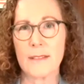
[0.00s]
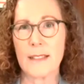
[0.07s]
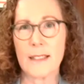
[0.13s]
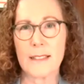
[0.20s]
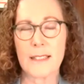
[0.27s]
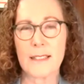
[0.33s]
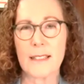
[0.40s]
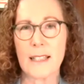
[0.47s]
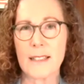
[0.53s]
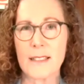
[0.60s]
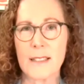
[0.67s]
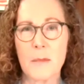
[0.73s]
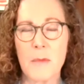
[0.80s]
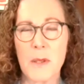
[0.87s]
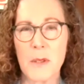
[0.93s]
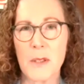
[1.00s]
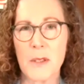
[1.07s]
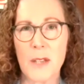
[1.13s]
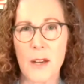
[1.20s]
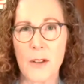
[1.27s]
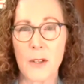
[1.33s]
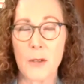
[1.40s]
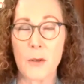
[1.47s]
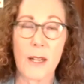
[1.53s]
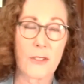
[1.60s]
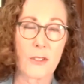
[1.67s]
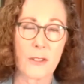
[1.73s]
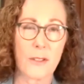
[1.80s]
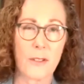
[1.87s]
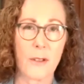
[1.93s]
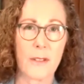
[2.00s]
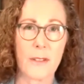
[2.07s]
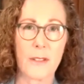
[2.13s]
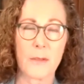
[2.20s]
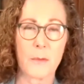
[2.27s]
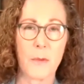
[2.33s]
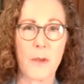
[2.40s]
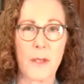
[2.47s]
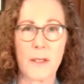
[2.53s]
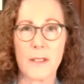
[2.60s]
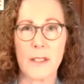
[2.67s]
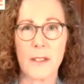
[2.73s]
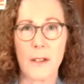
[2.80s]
That's the $1 million question, or at this point,